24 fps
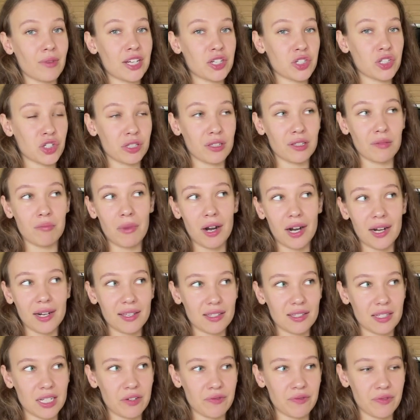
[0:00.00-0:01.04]
Actually,
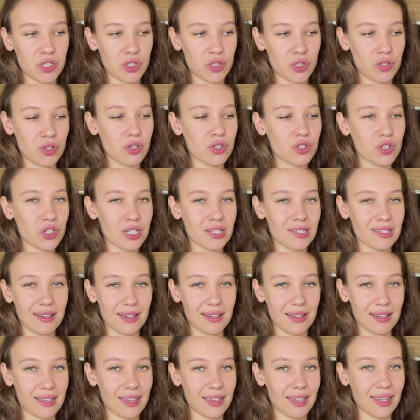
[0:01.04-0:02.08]
marketing research is
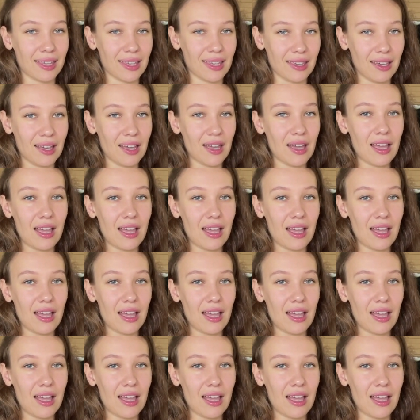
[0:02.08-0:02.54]
a key,